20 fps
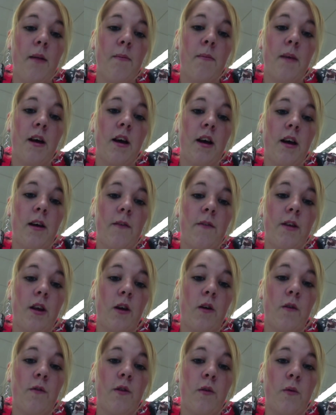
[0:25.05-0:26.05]
My video
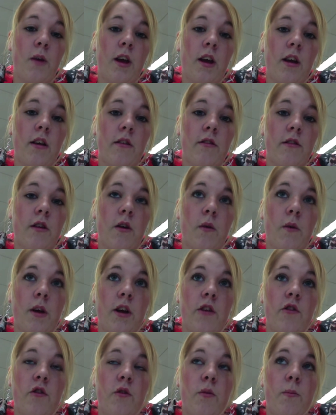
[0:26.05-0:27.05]
of the week is
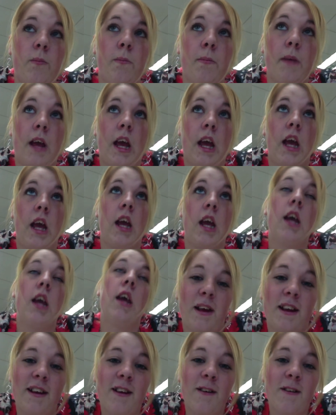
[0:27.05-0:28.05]
going to
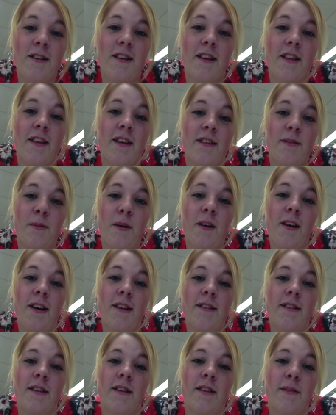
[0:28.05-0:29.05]
be Near Death
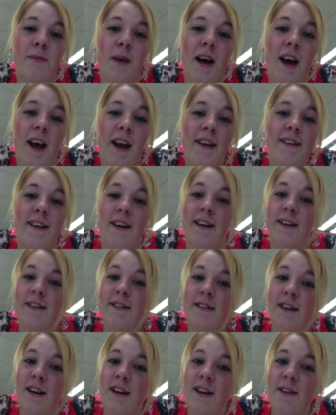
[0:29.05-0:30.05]
Experiences by Dan is
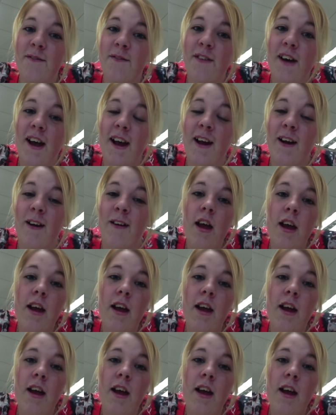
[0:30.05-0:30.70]
Not on Fire.